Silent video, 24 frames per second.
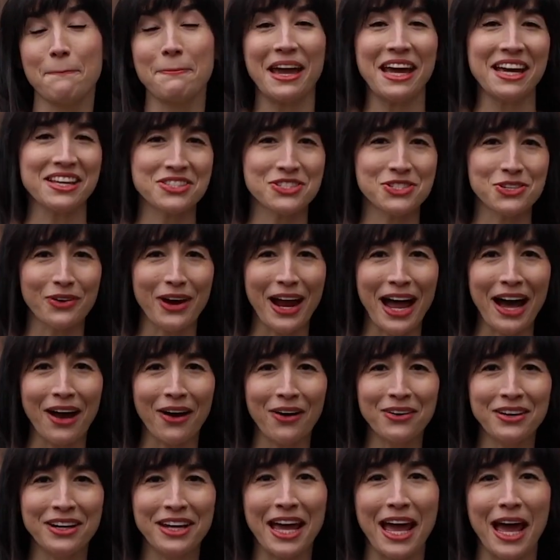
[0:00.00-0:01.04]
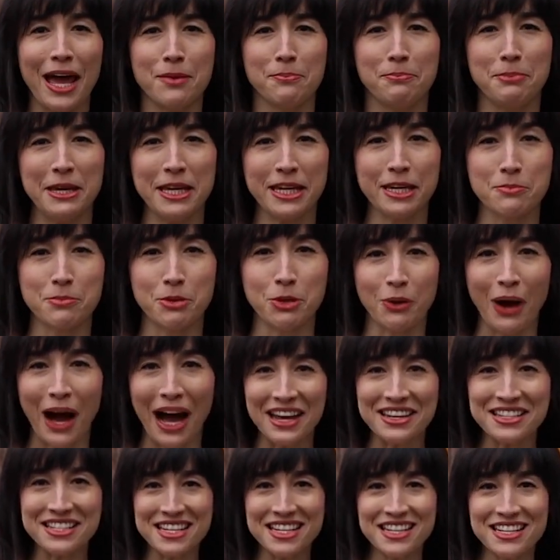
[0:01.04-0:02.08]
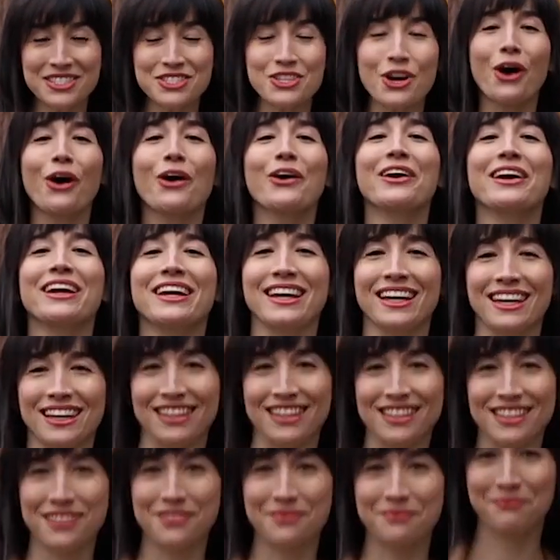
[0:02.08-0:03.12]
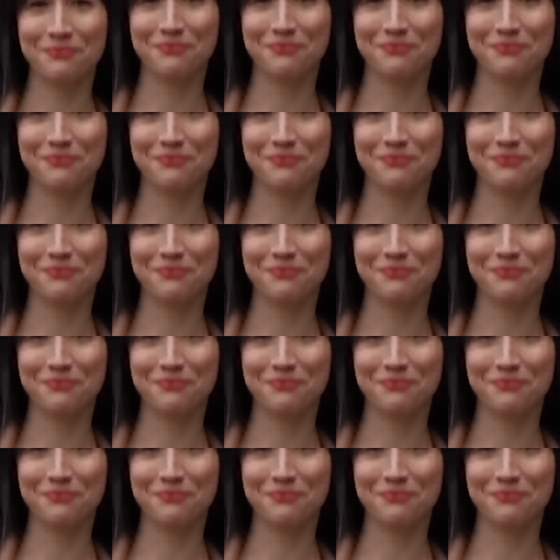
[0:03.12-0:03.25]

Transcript: Pants are out and peekaboo undies are in.